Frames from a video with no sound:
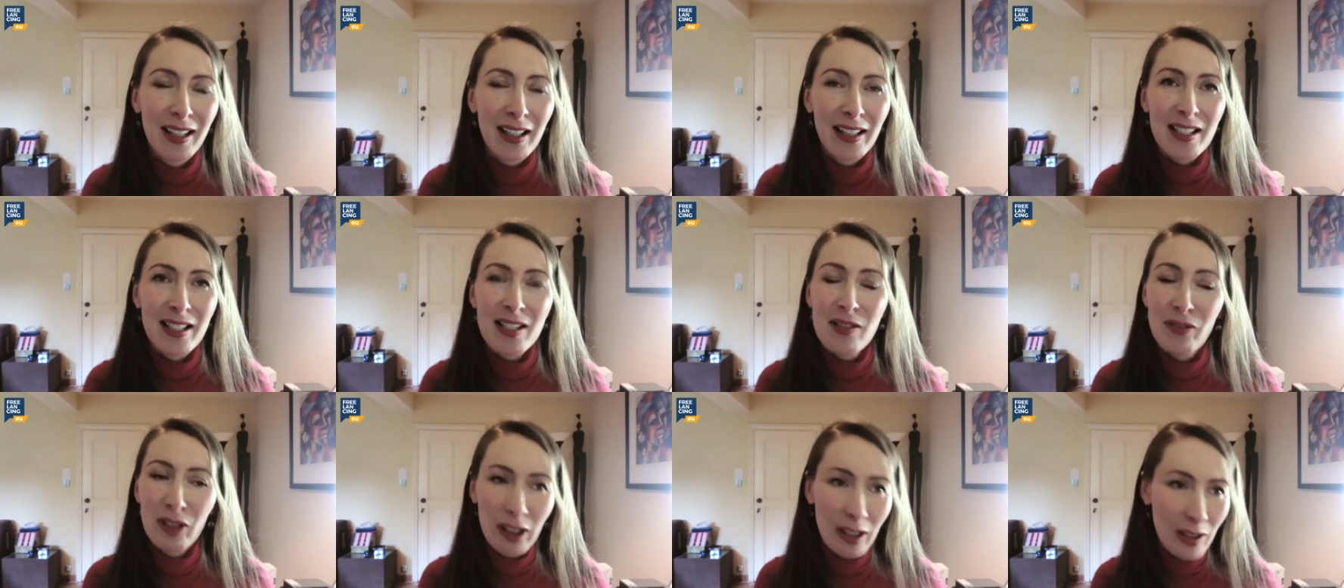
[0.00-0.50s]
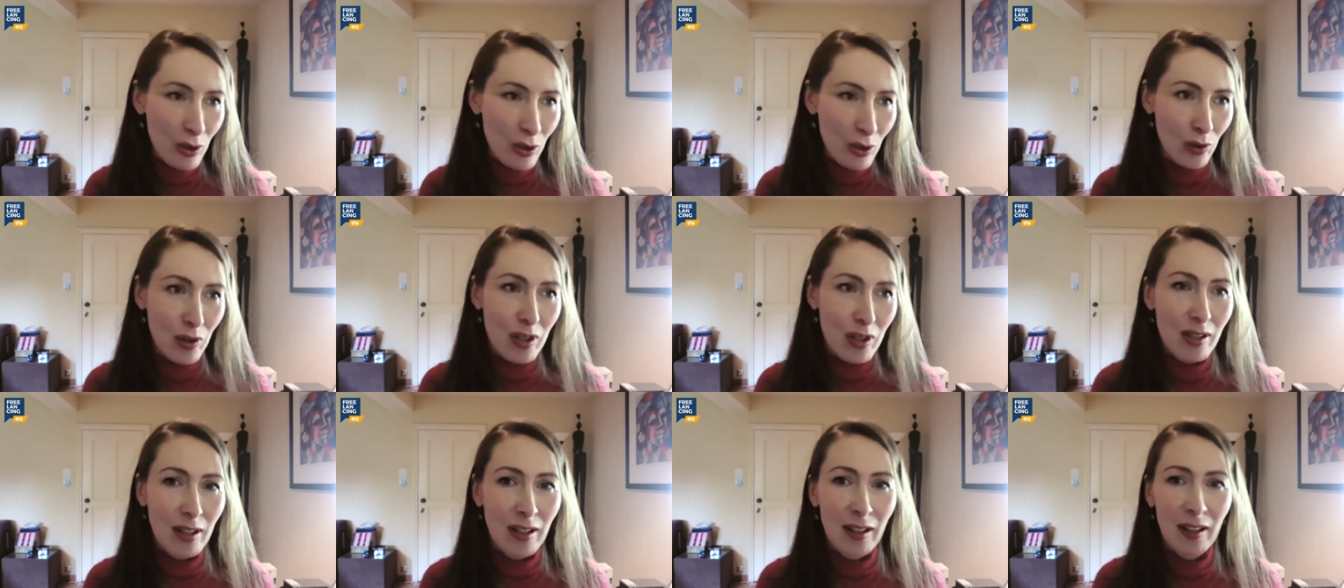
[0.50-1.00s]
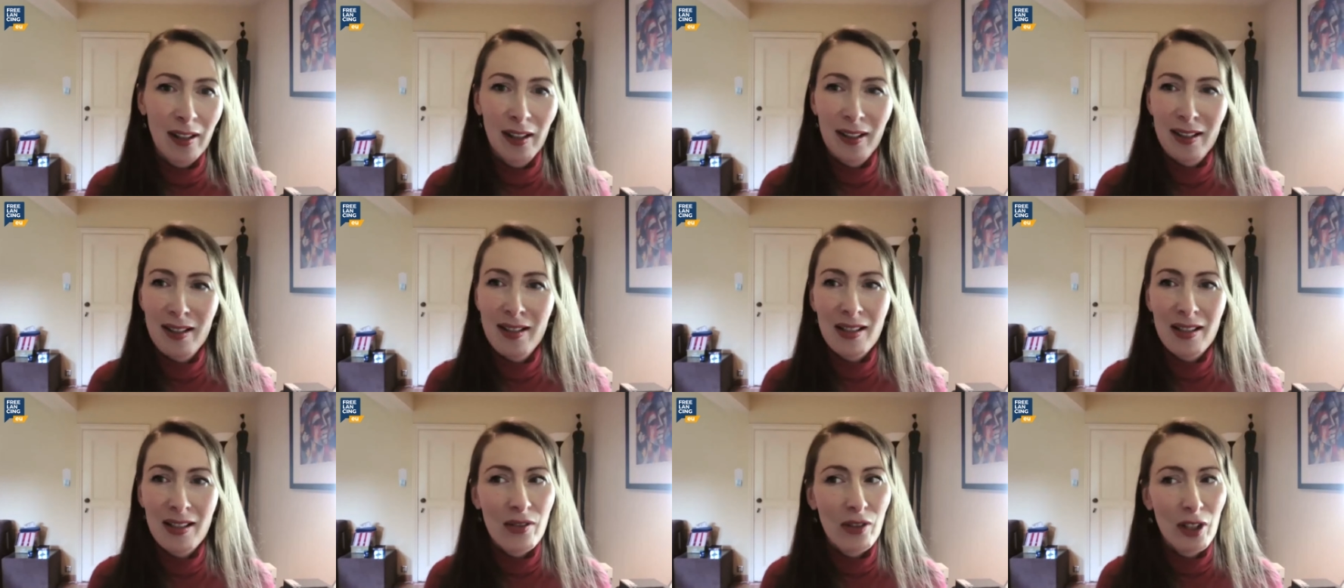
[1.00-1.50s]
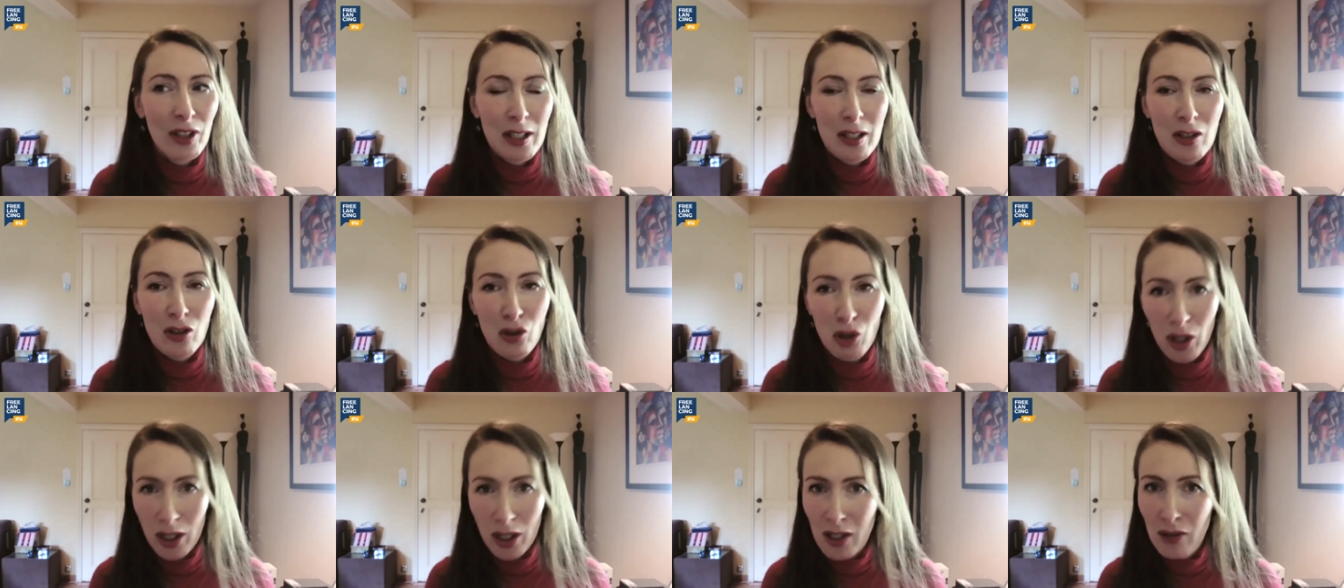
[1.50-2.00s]
it's very exhausting. It's very
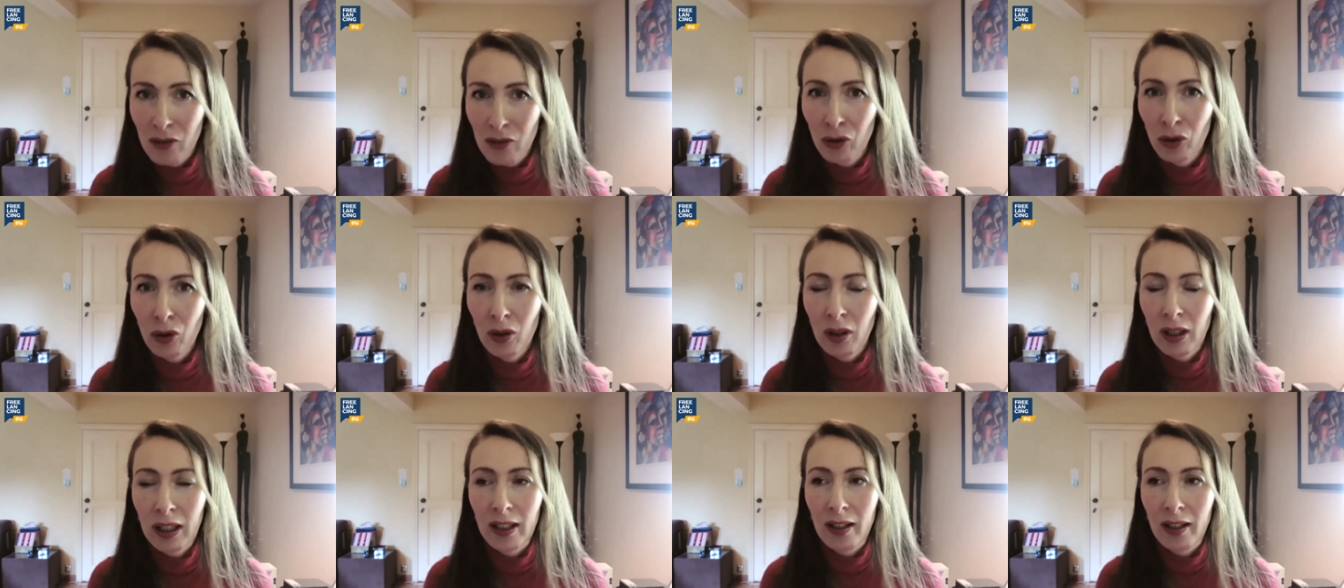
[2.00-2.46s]
stressful.